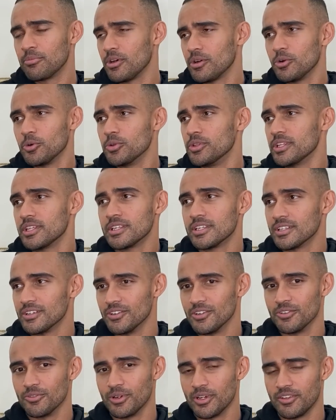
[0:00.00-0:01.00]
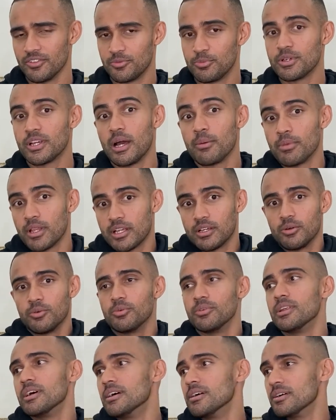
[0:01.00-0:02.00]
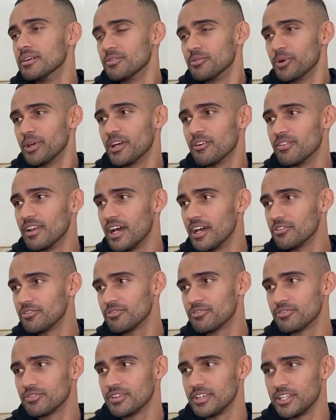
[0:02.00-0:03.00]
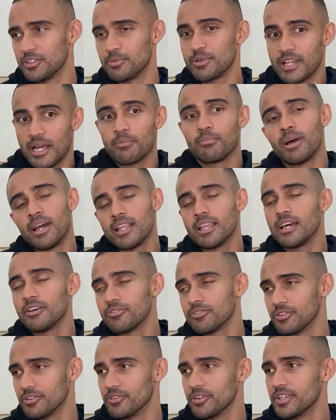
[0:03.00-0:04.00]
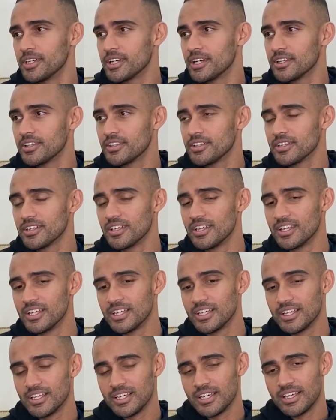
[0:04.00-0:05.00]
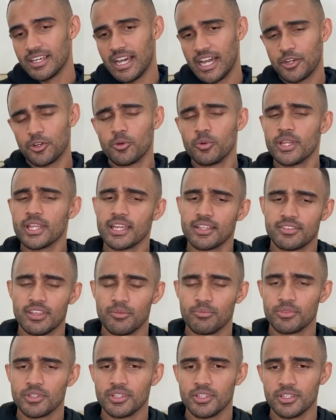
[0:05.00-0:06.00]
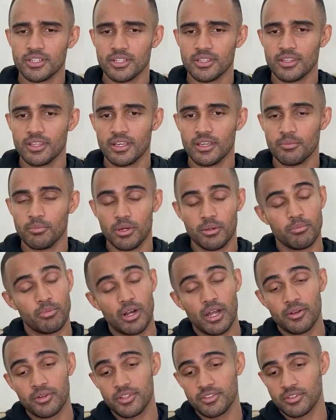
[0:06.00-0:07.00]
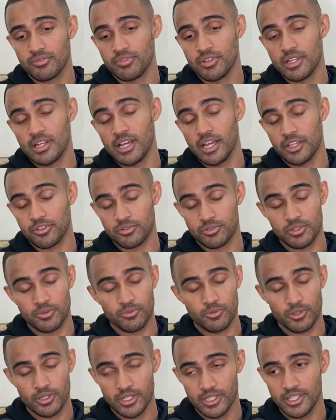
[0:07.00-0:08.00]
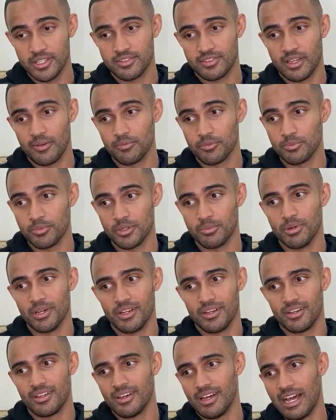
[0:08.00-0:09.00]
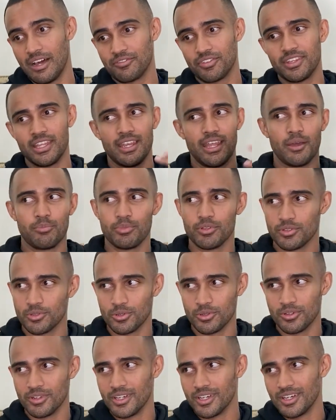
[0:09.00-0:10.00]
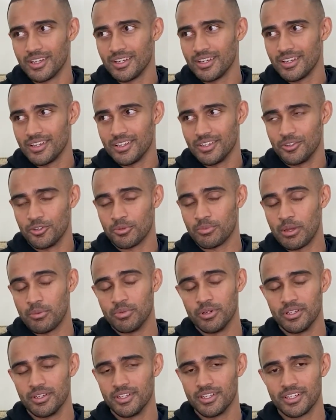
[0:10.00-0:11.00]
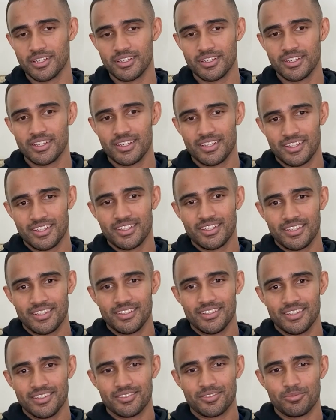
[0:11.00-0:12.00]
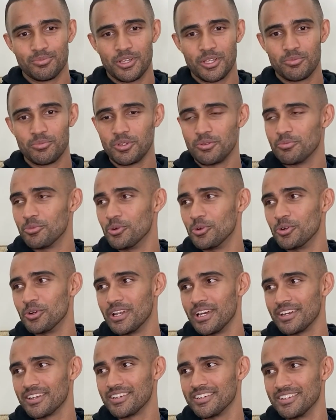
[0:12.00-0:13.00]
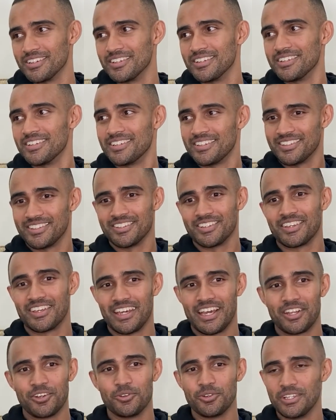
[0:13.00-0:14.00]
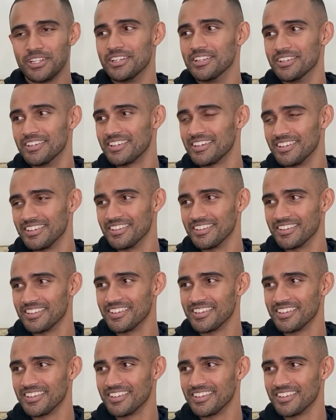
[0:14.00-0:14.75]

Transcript: not holding it or what. It's become like a way of life. It's become my life already, kind of thing. I don't really get tempted here and there, but brownies and vanilla ice cream really tempt me. But after that episode during my birthday, it's made me more like okay, I don't need it, kind of thing.